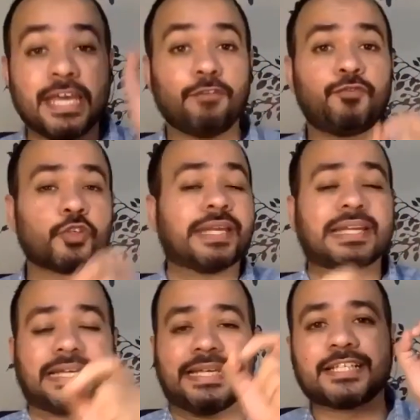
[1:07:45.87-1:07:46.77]
If you
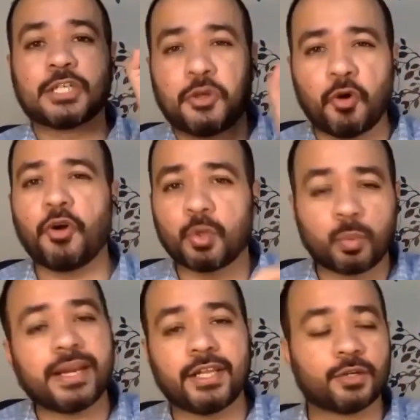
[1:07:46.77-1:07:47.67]
can create good
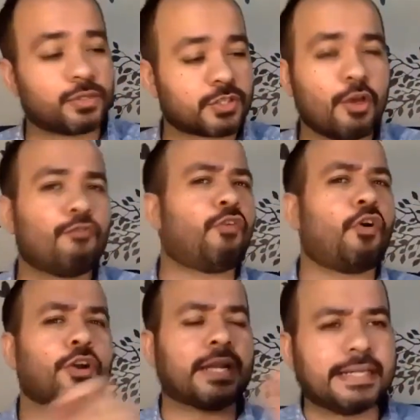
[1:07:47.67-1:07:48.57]
videos
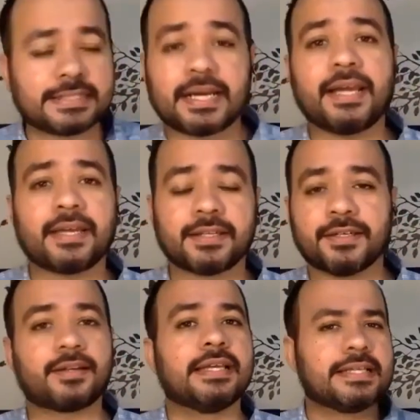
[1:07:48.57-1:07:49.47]
for an entire
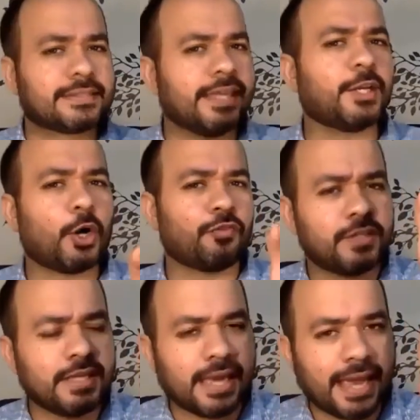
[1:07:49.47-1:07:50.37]
year, think
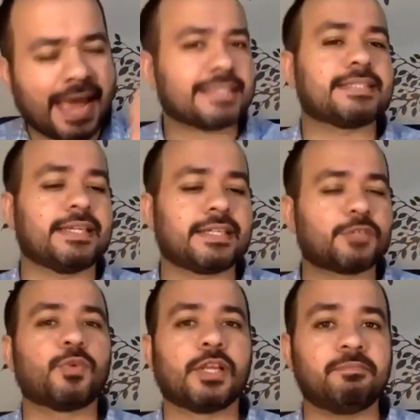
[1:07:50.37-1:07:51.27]
of the asset
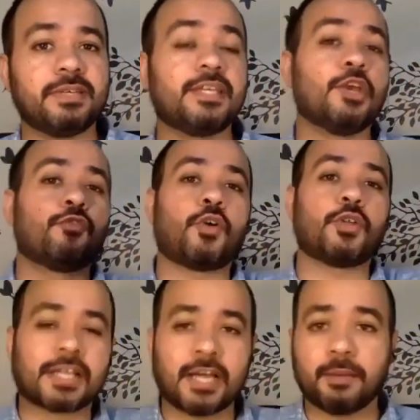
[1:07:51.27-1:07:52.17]
it will be
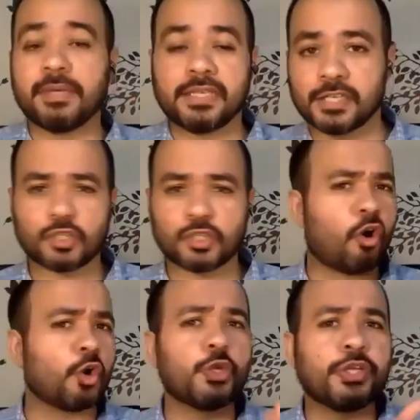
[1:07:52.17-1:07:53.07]
for the coming years.
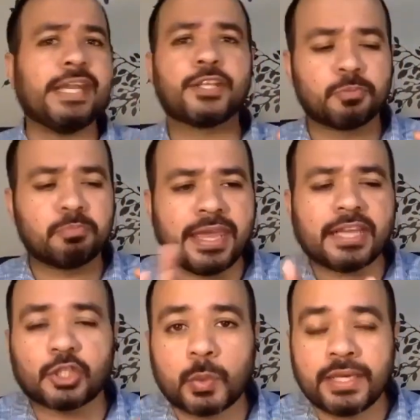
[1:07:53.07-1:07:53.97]
All you need is to
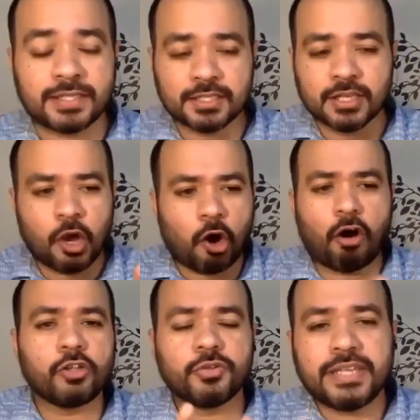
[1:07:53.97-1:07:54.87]
make tweaks.
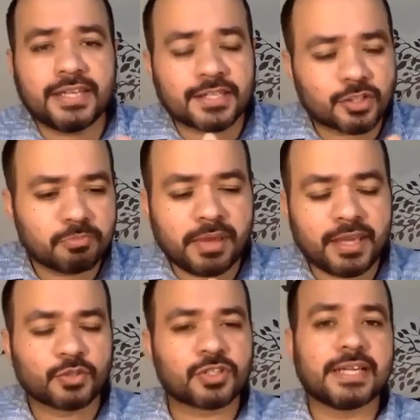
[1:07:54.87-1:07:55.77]
All you need is to
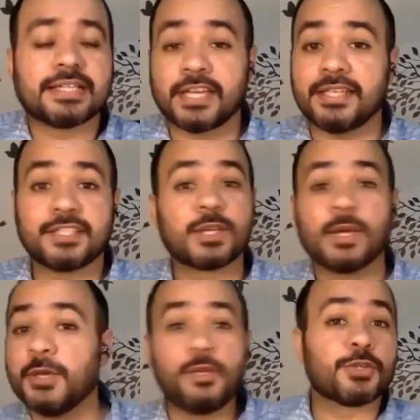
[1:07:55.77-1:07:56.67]
make those little changes.
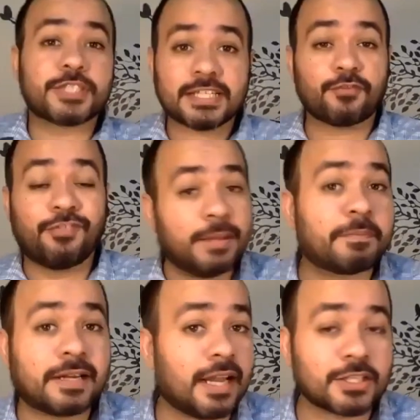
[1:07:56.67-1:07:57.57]
Use it as a
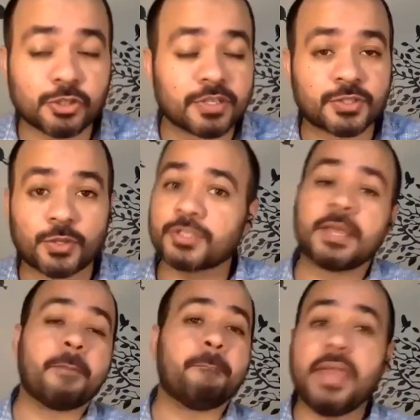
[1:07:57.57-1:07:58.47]
flipped classroom
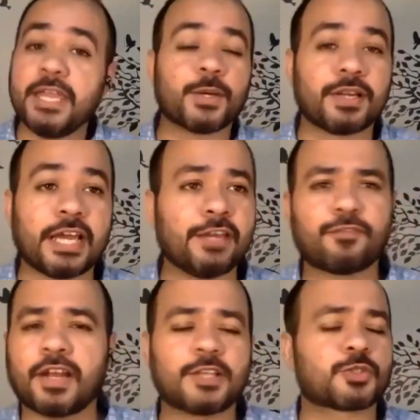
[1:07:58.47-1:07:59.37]
resource. Make your live
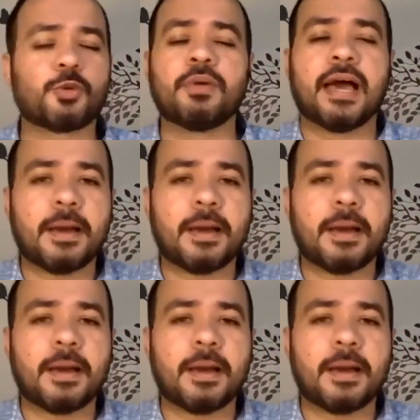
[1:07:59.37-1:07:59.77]
classroom